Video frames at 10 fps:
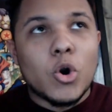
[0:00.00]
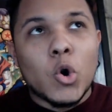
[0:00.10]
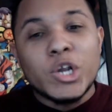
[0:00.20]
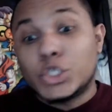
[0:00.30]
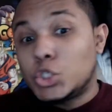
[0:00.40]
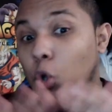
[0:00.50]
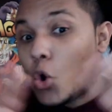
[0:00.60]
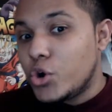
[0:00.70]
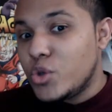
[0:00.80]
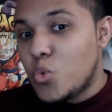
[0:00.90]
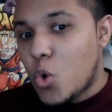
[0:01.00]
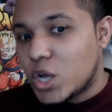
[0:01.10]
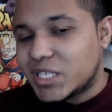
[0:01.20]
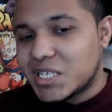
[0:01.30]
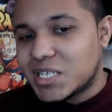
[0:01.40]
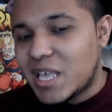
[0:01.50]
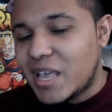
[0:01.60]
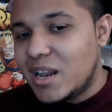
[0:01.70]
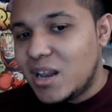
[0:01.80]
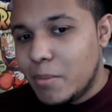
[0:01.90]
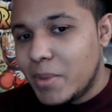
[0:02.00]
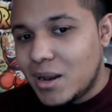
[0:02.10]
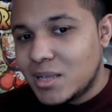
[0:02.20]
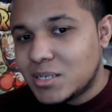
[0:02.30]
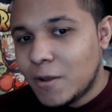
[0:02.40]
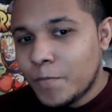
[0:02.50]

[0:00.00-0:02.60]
his story wants to say limitless,